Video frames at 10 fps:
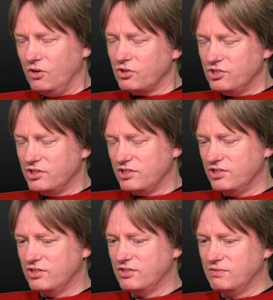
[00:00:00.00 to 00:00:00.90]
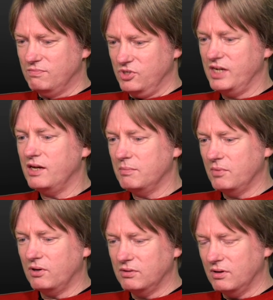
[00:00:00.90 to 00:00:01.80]
not just to
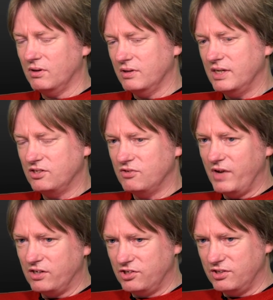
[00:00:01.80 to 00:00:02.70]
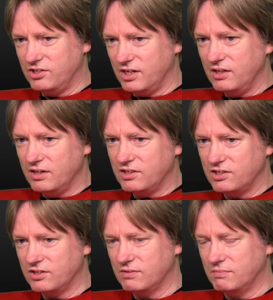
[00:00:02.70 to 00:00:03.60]
him on his adventures in
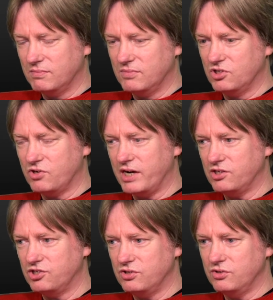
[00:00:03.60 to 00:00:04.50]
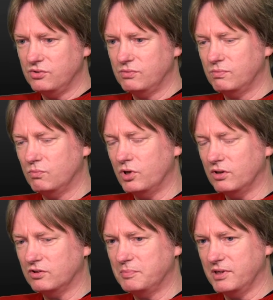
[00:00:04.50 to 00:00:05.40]
this strange new
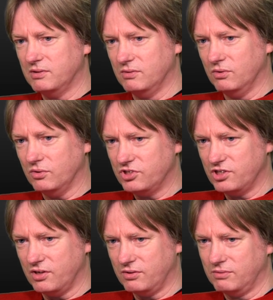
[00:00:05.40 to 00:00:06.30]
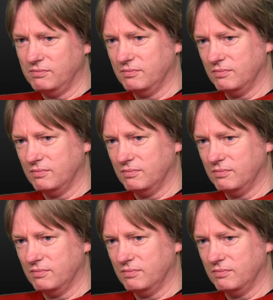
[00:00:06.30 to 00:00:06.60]
world, but also